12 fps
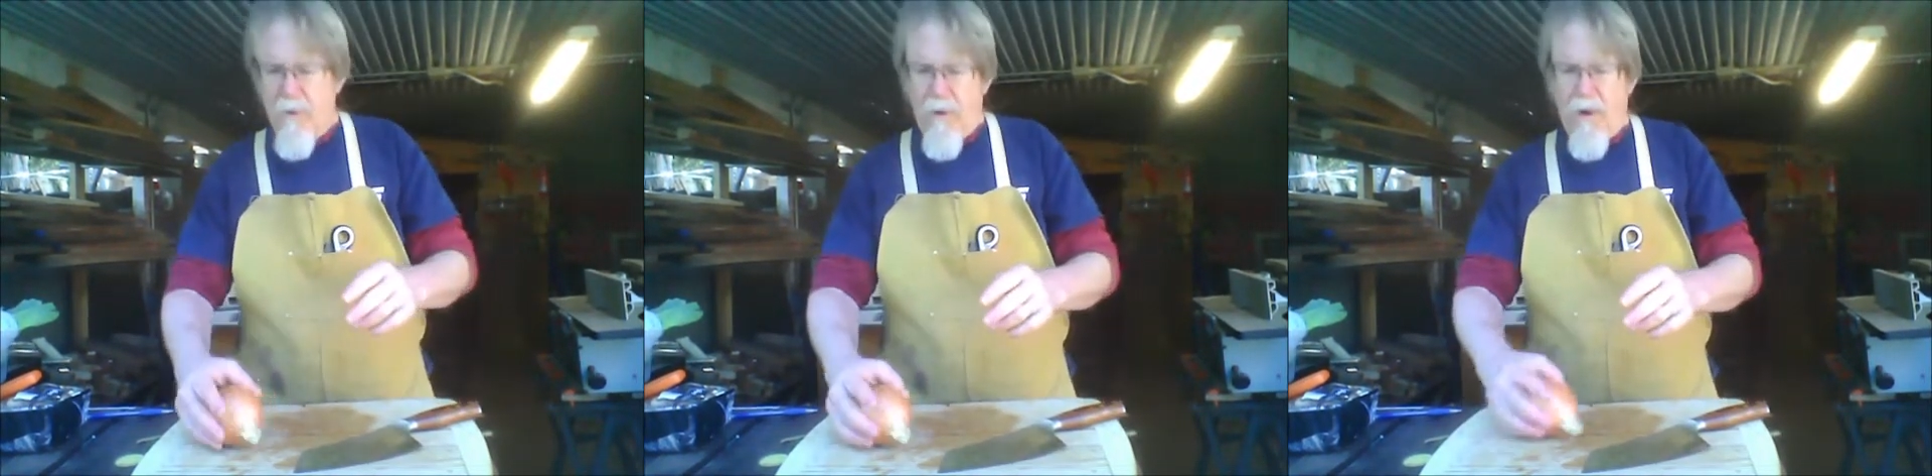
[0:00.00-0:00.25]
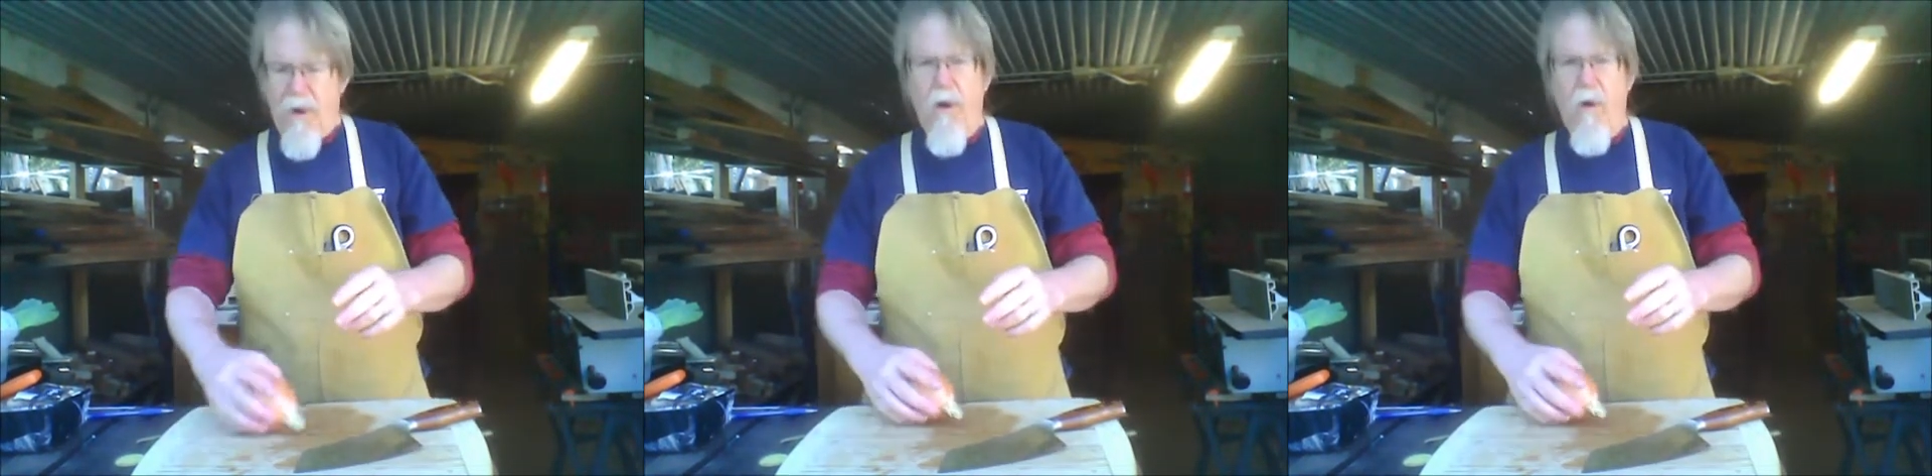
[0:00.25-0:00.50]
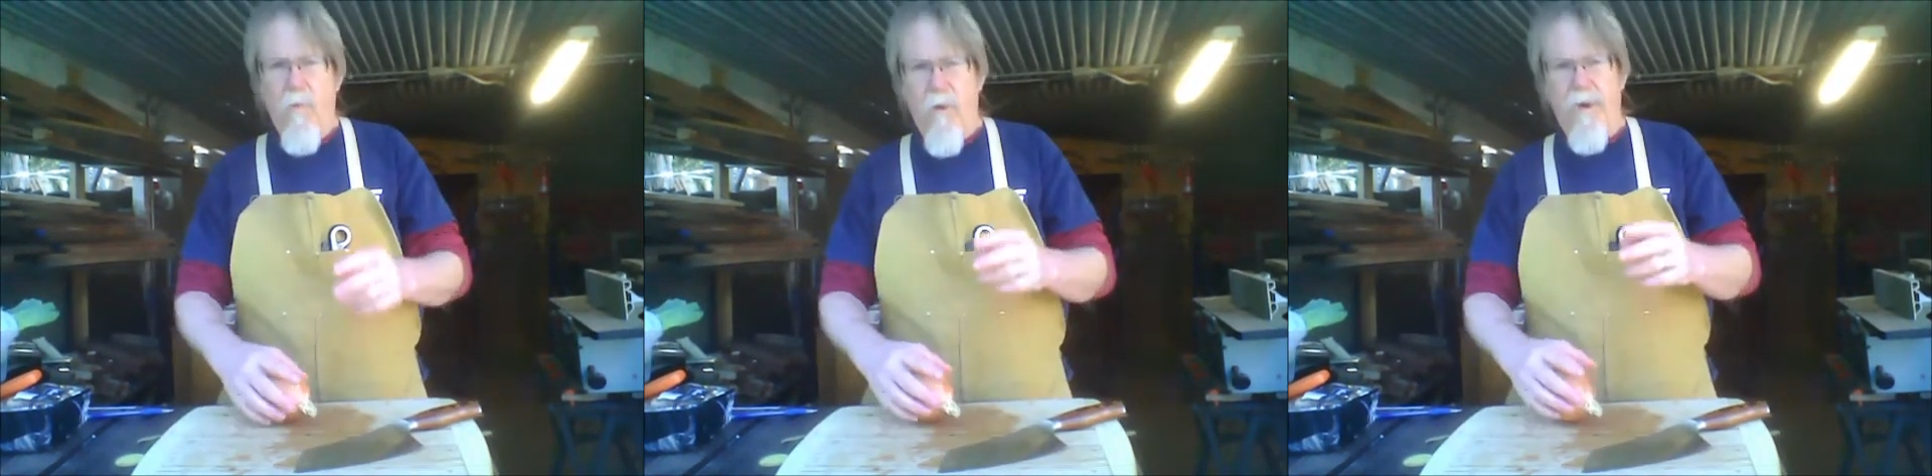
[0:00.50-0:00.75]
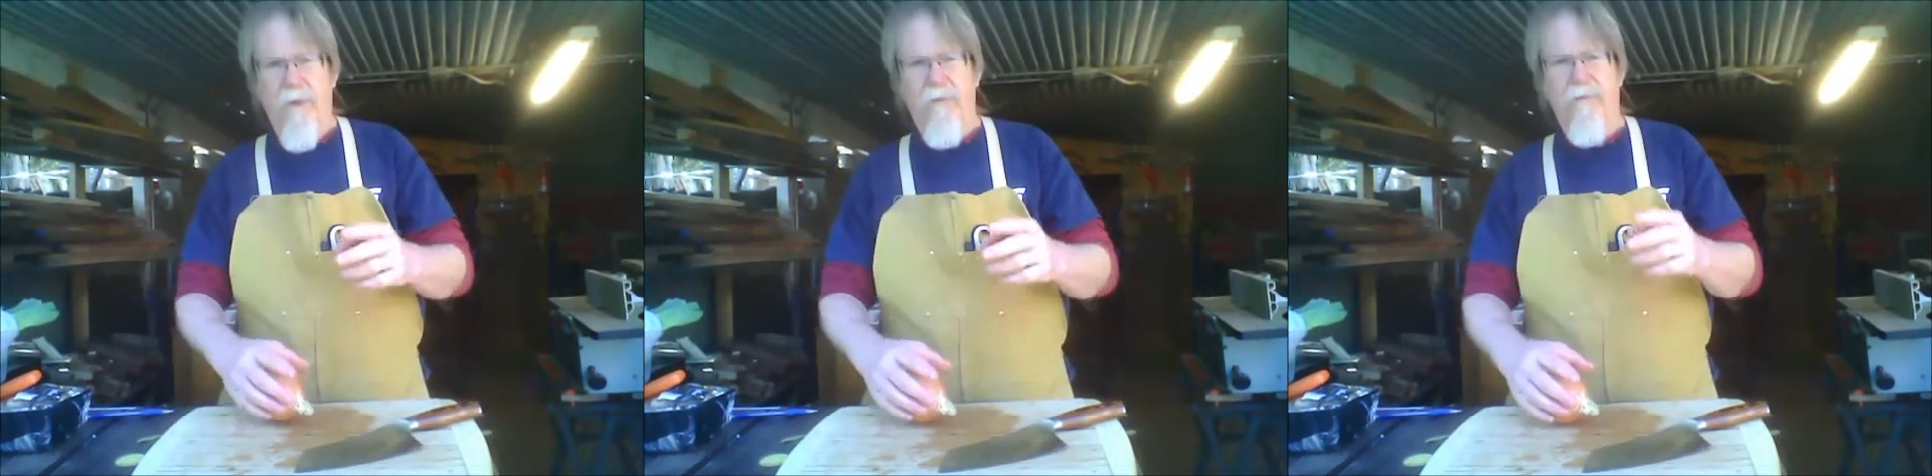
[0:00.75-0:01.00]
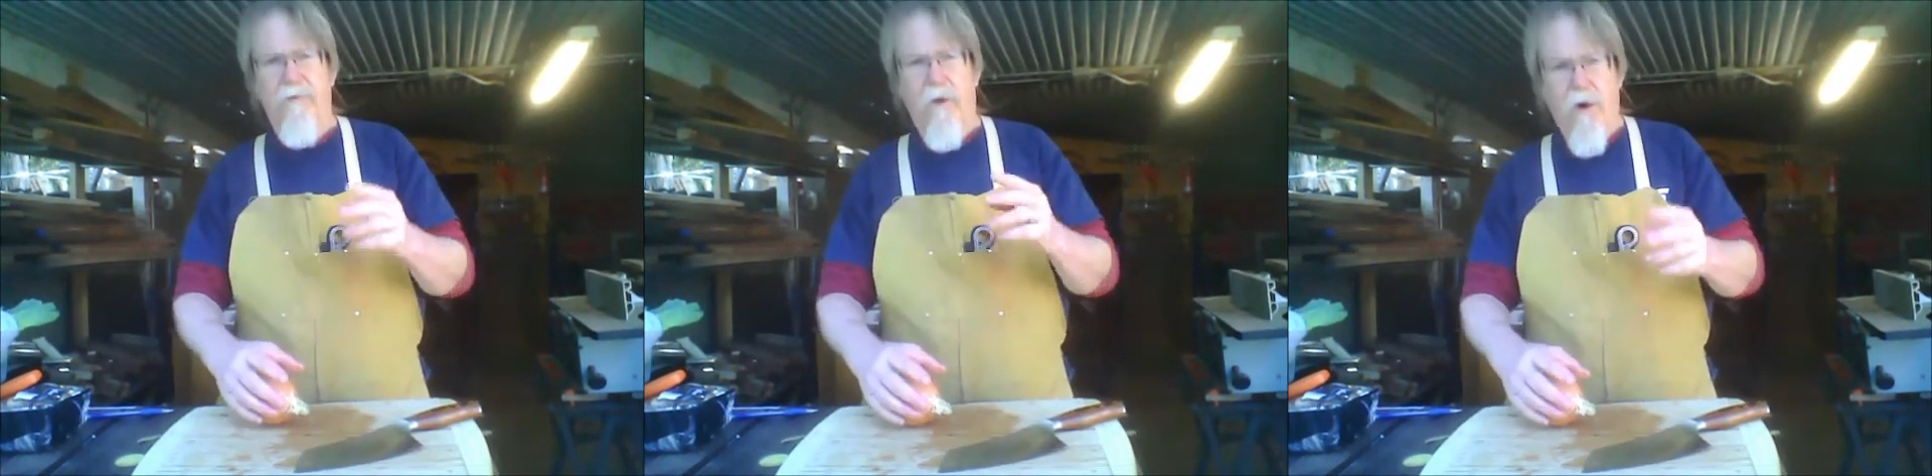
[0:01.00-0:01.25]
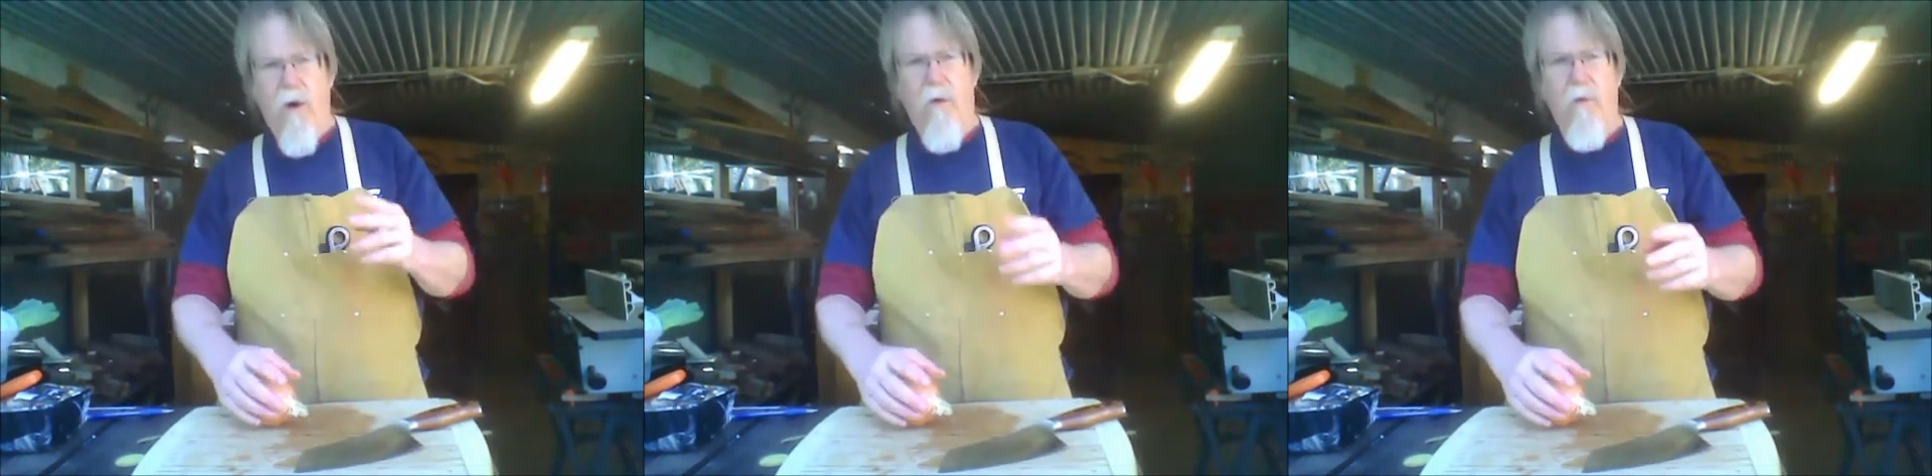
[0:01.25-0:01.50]
Always,
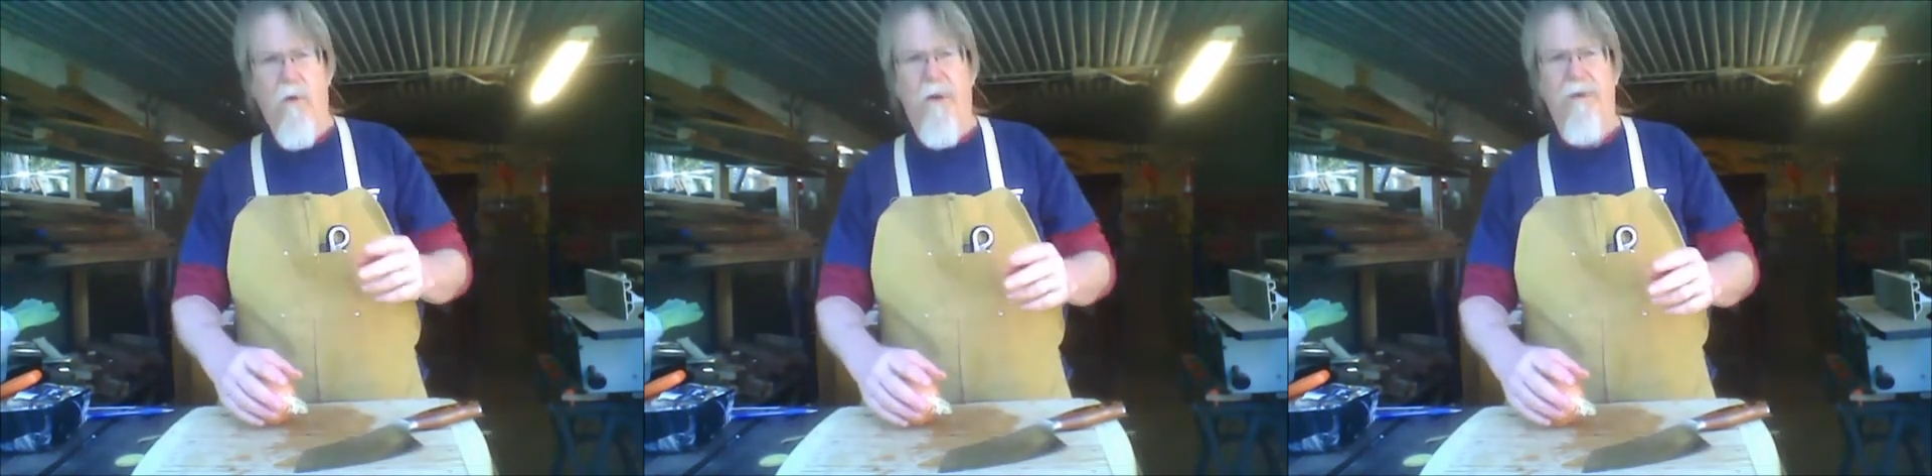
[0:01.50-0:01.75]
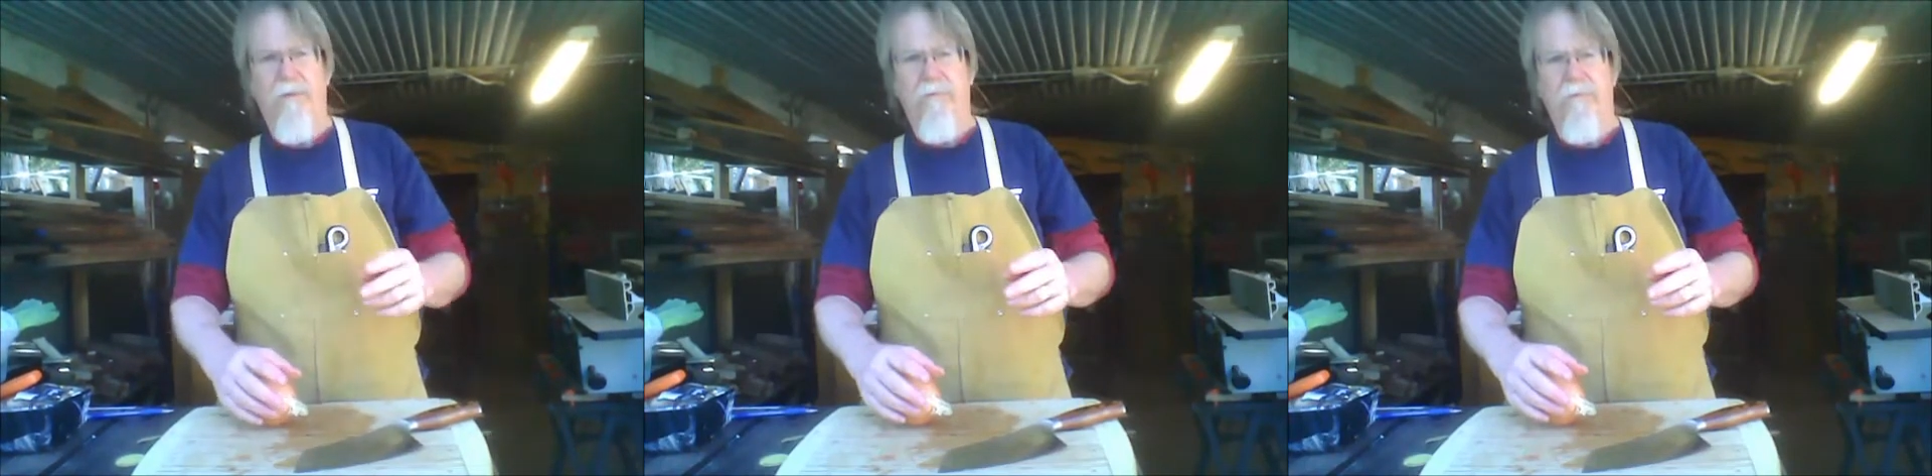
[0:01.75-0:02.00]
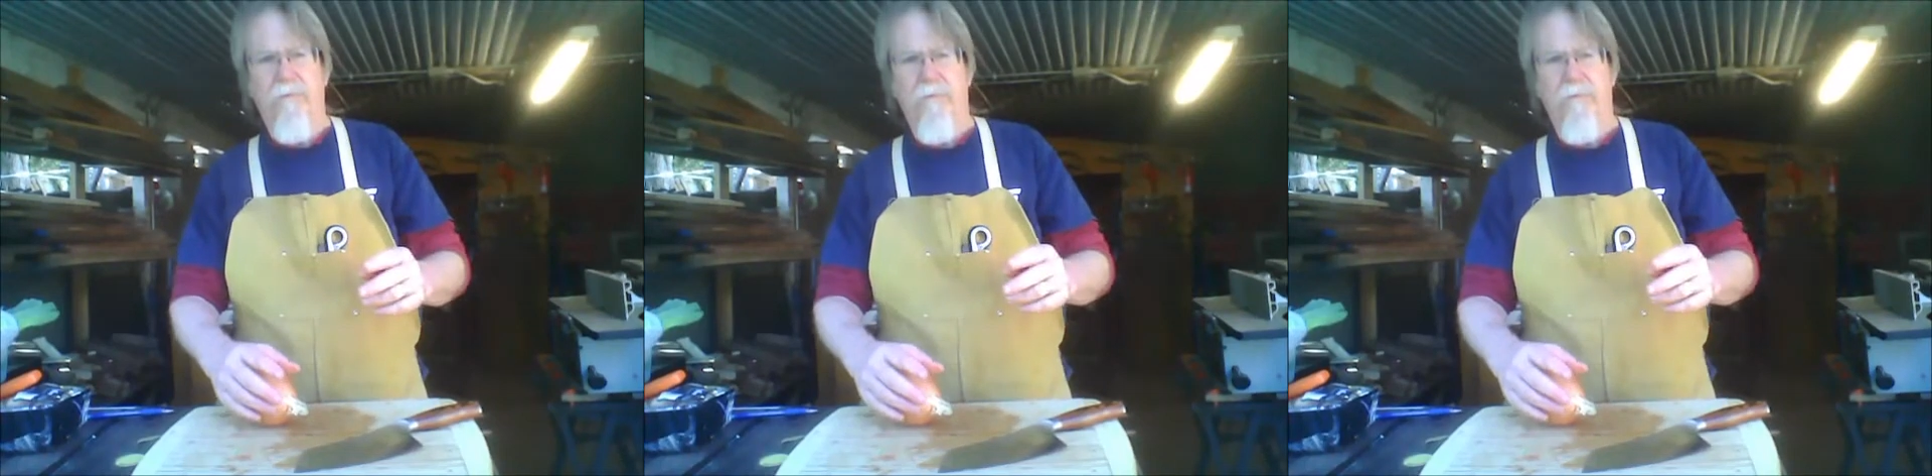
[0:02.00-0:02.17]
always,